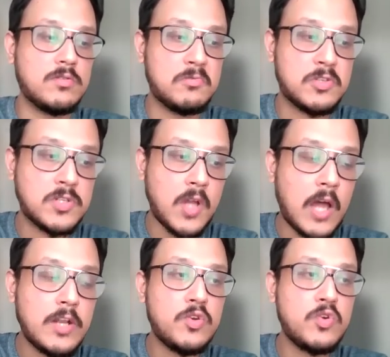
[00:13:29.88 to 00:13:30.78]

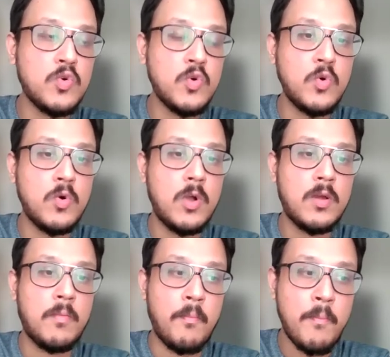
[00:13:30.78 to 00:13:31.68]
start to
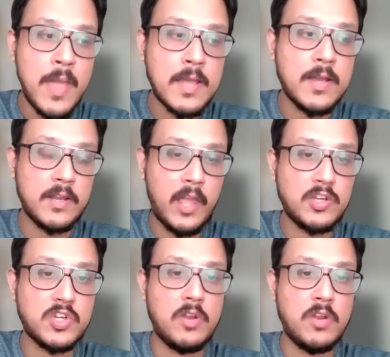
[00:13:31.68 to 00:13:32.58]
make
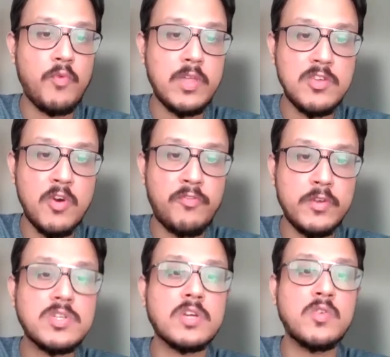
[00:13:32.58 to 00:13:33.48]
connection with your
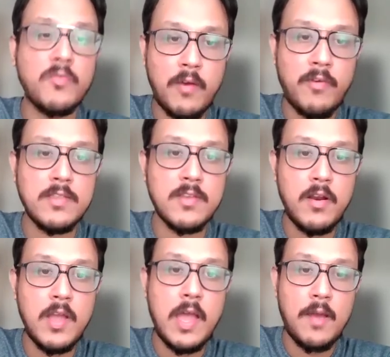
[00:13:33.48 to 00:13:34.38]
future
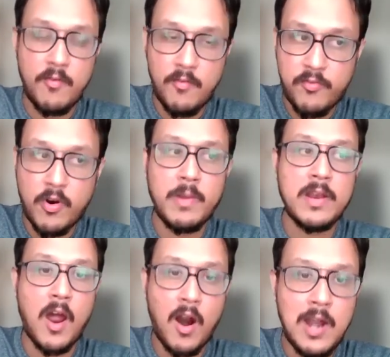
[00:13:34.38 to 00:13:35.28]
supervisor from
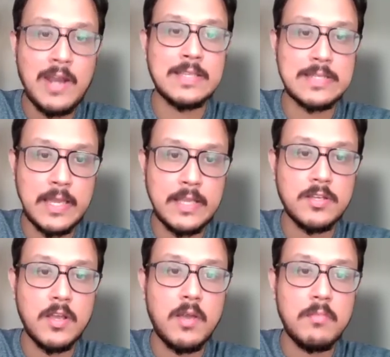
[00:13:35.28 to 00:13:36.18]
an early stage,
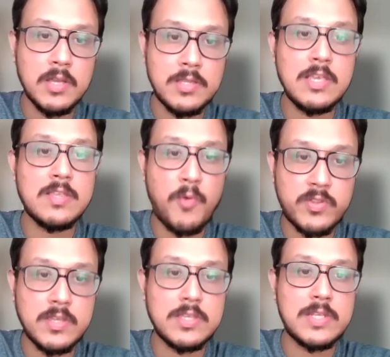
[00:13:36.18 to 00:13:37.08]
because this
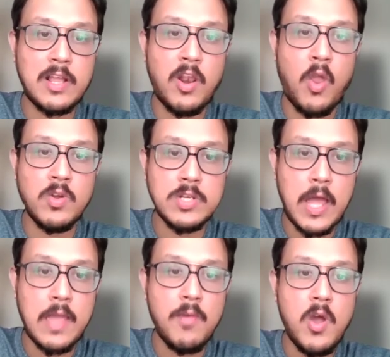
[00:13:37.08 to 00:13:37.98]
process take long
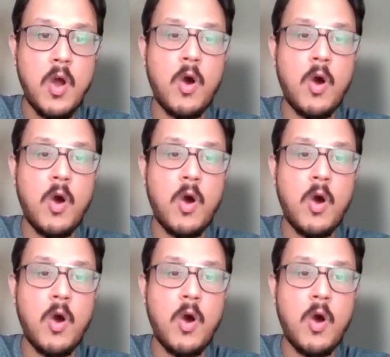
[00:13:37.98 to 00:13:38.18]
time.